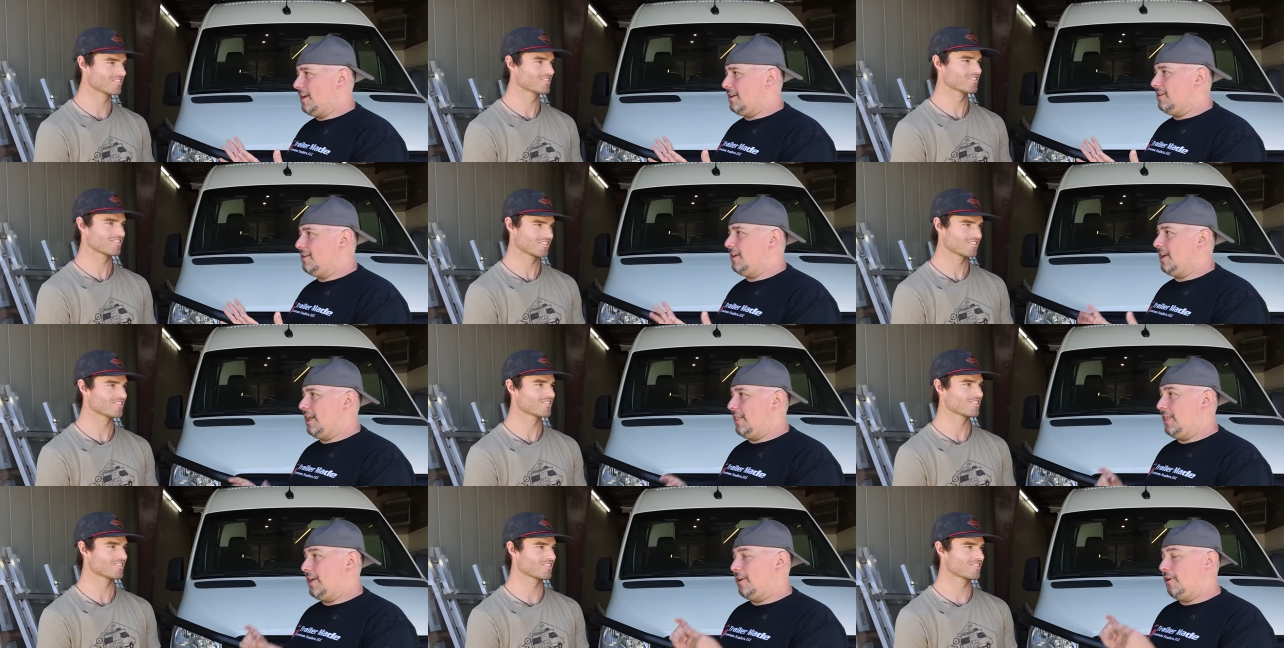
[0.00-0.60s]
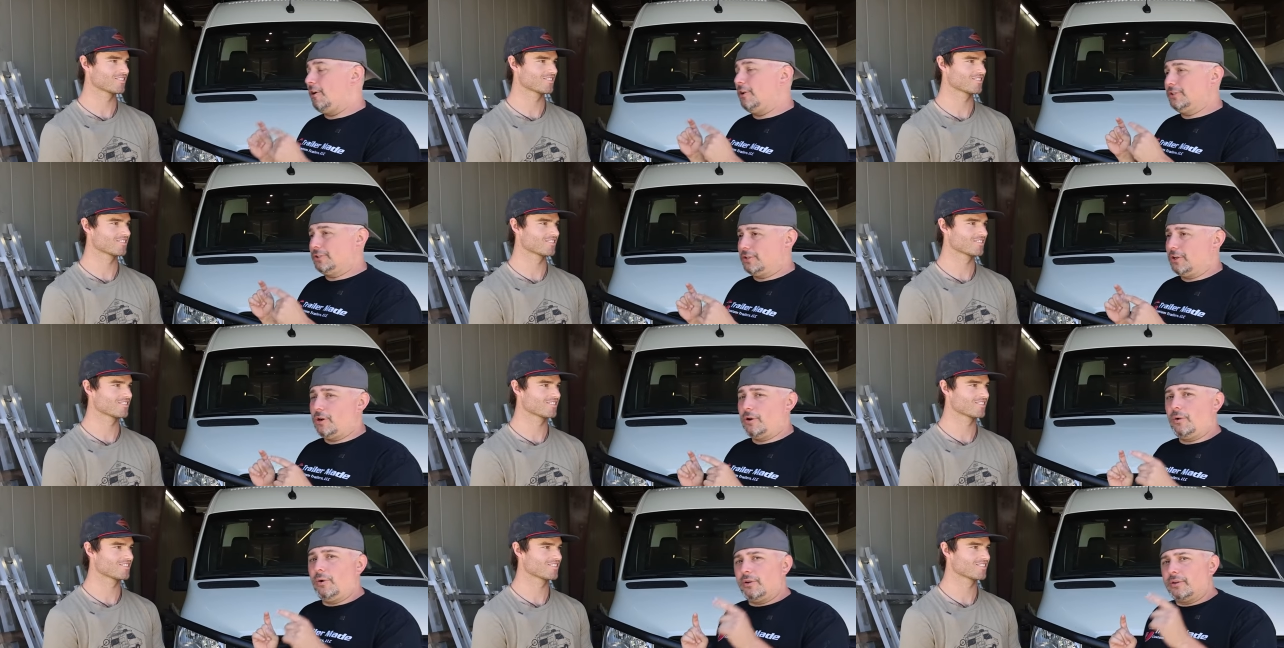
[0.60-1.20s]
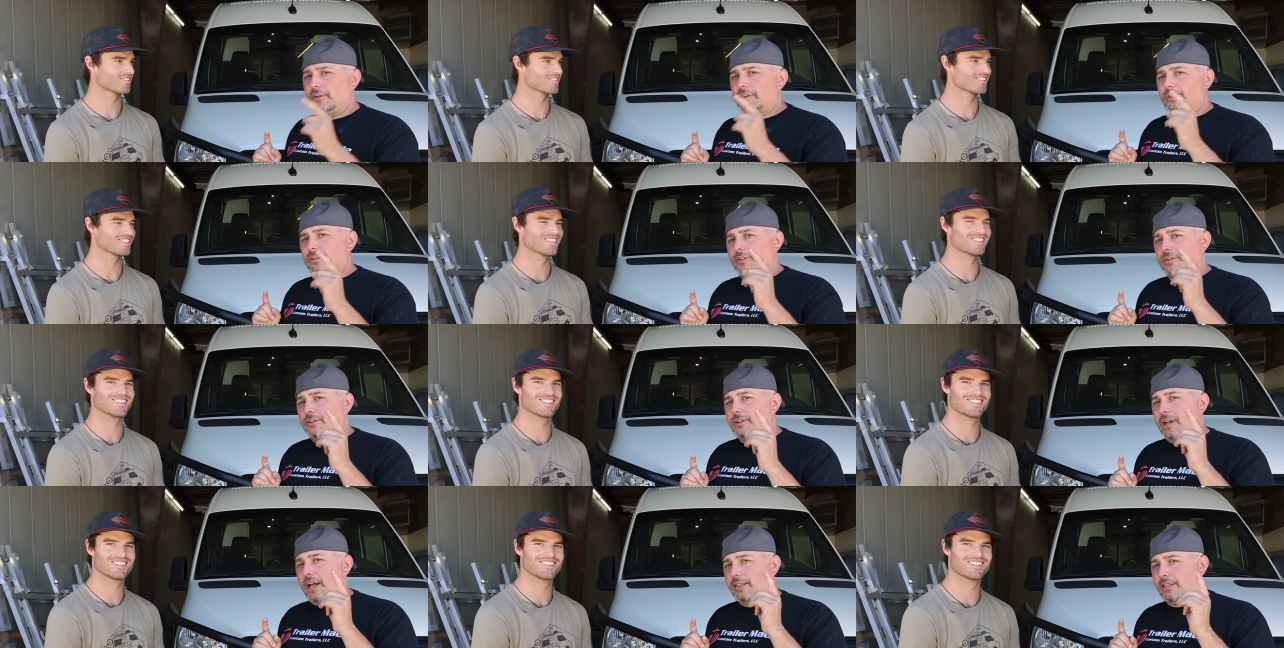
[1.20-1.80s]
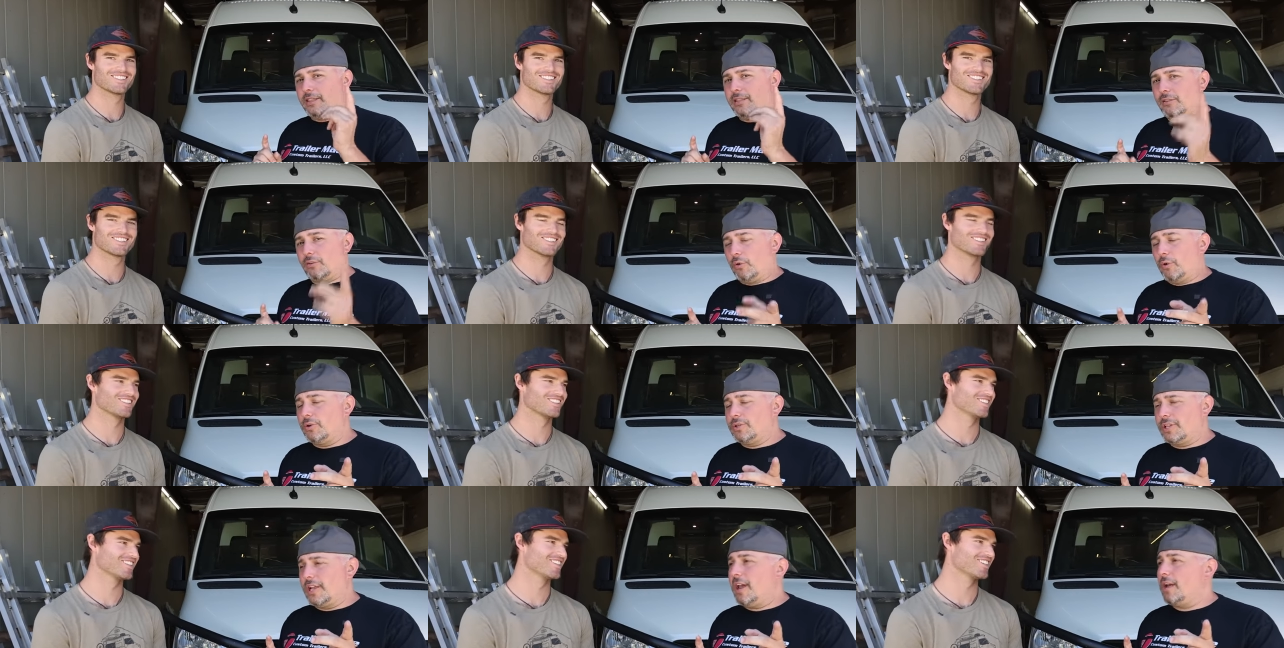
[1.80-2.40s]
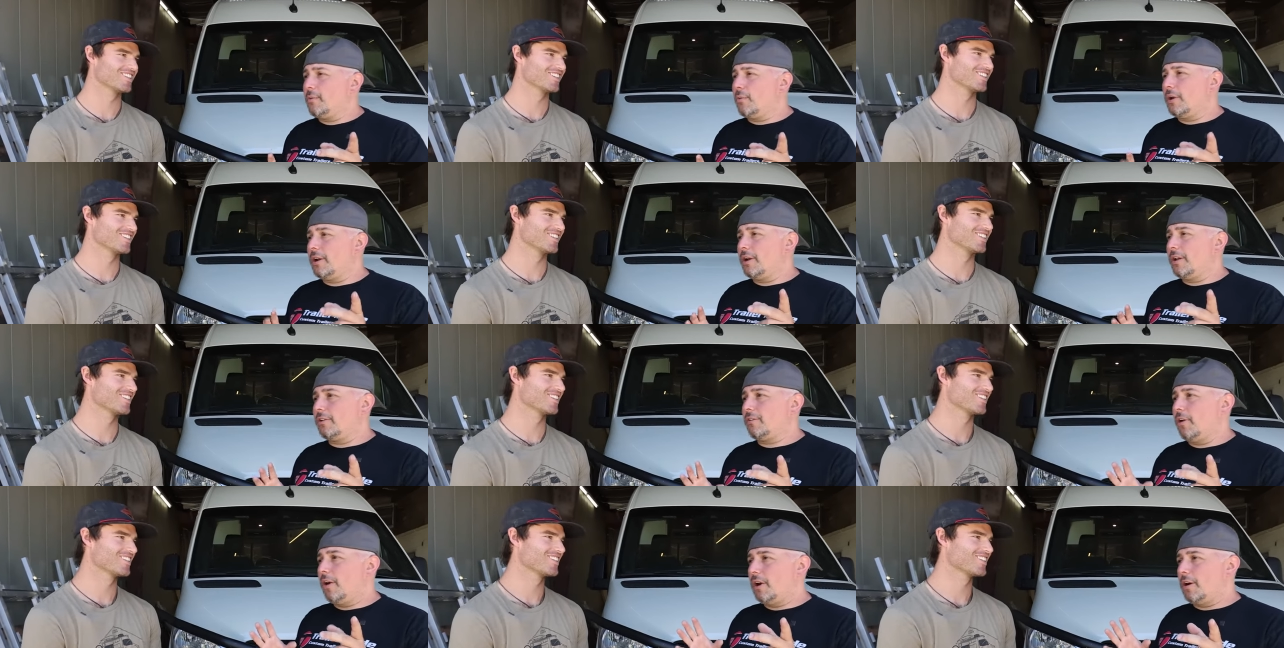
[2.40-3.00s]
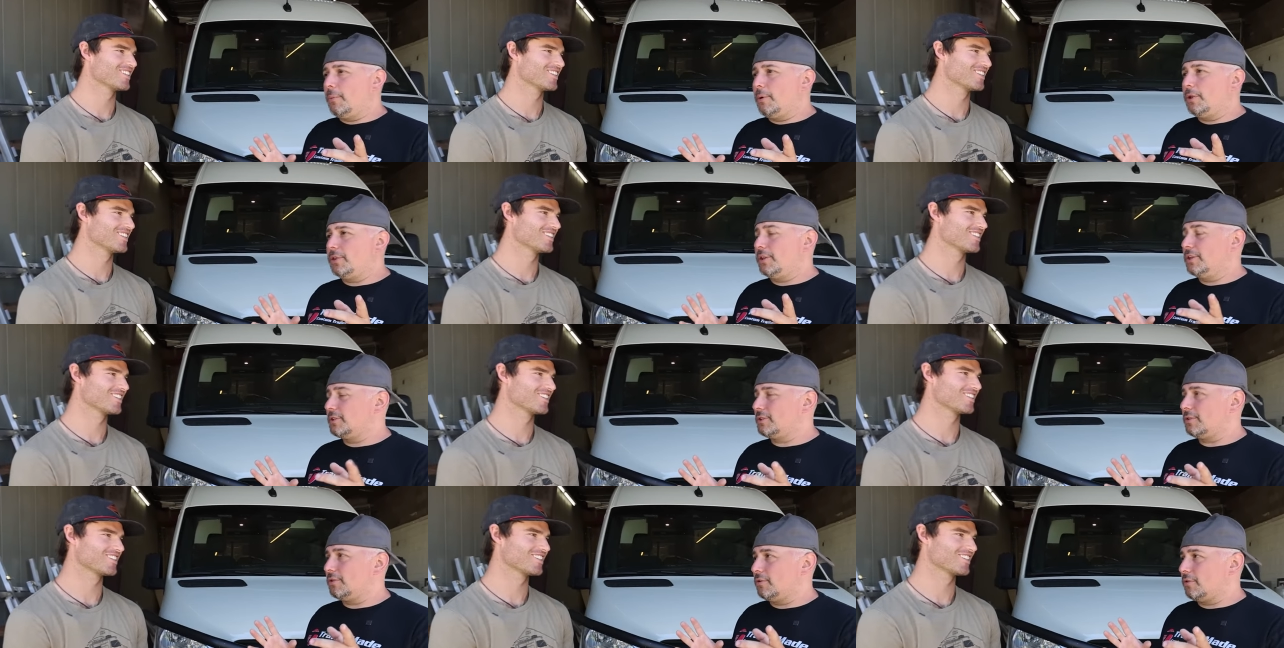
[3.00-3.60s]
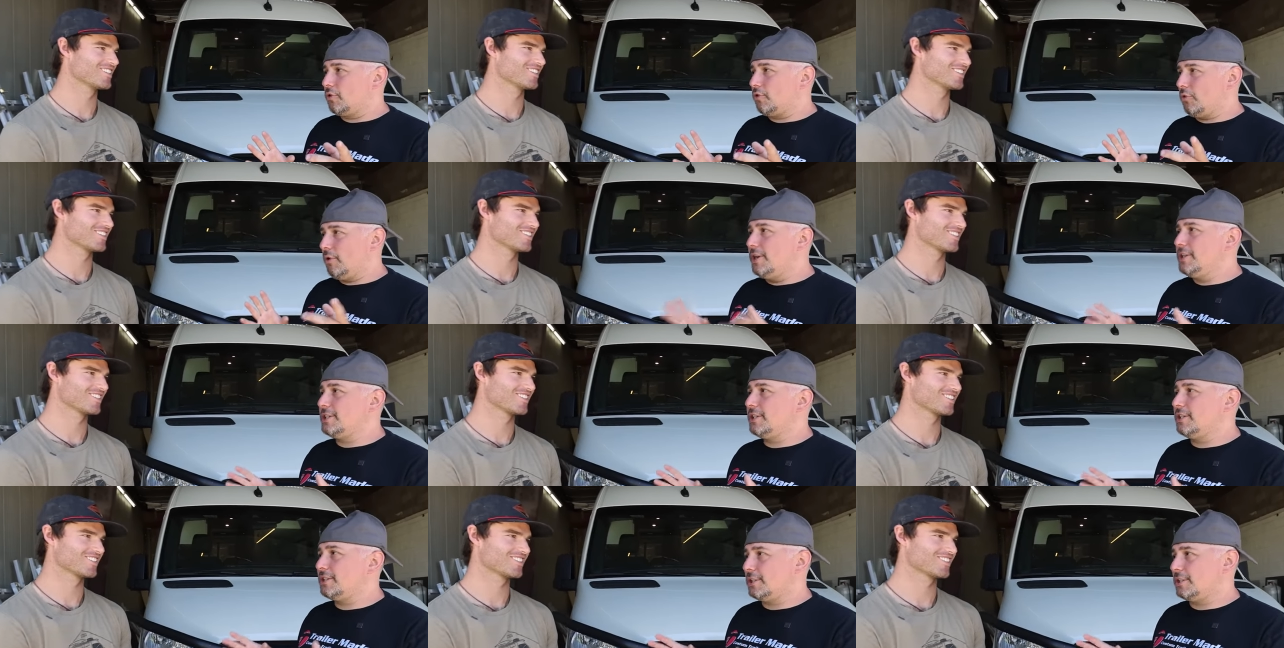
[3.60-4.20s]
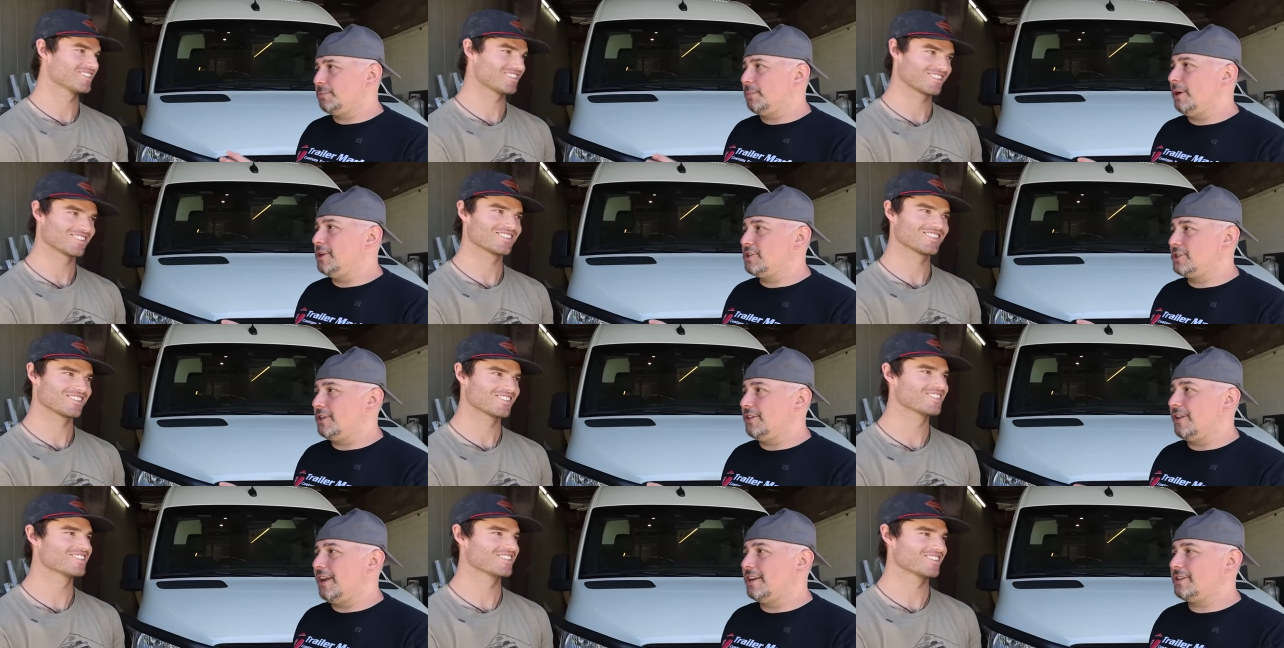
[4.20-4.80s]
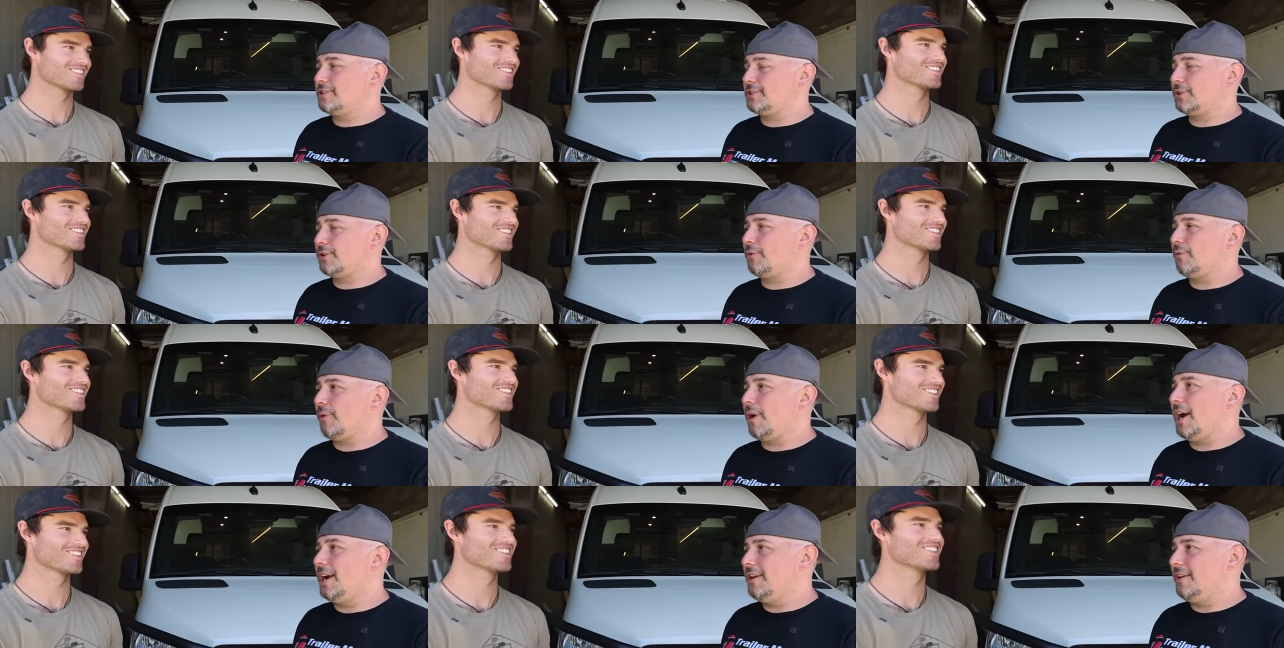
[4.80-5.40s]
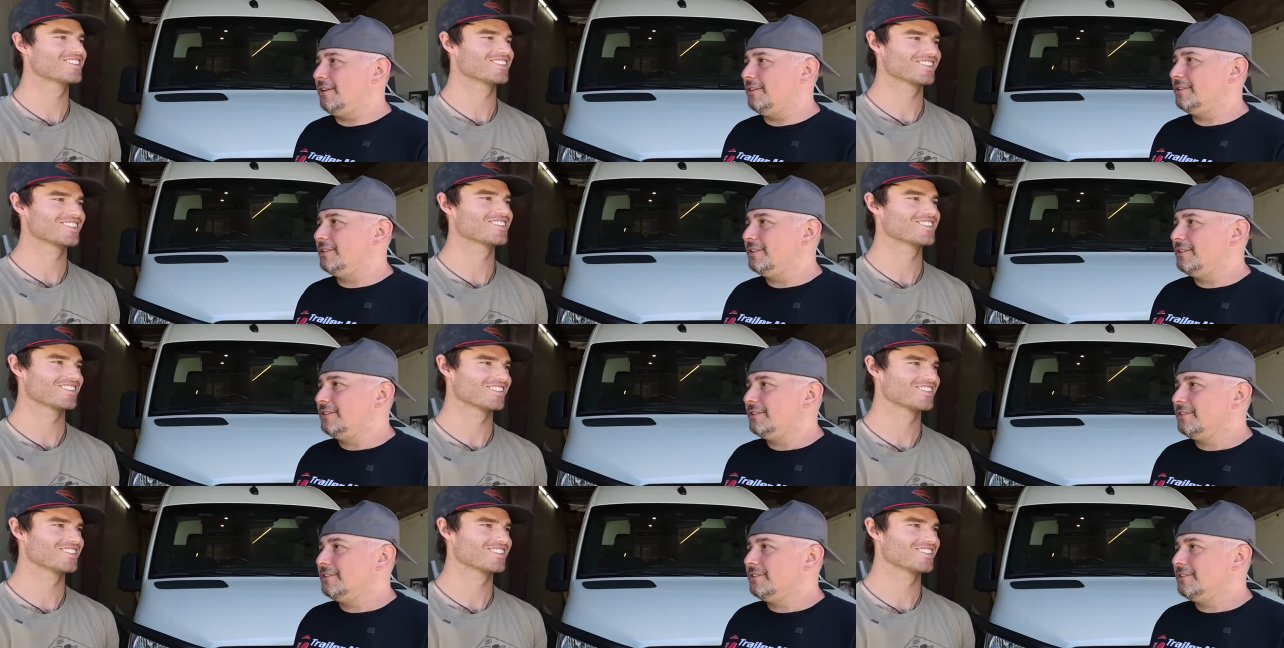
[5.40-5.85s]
Speaker 1: end, and then also towards the end, we're going to talk about this crazy suspension that I just took a ride in,